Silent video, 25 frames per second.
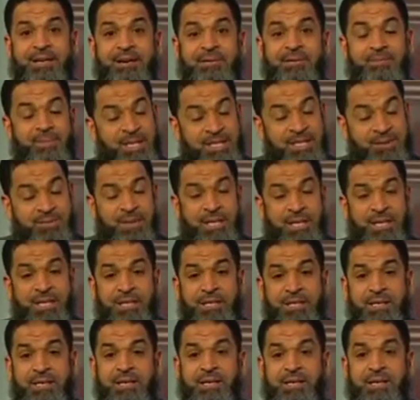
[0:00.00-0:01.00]
must
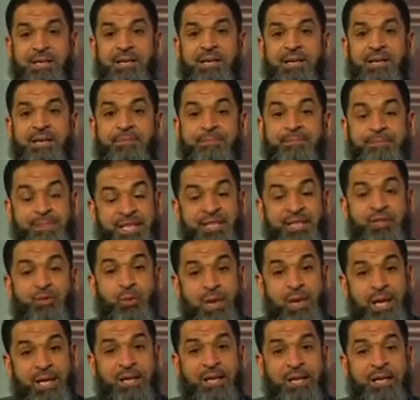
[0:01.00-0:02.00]
be met
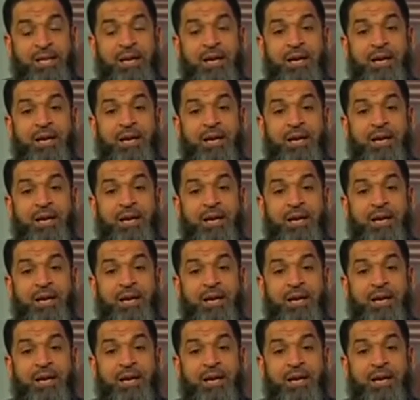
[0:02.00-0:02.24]
with,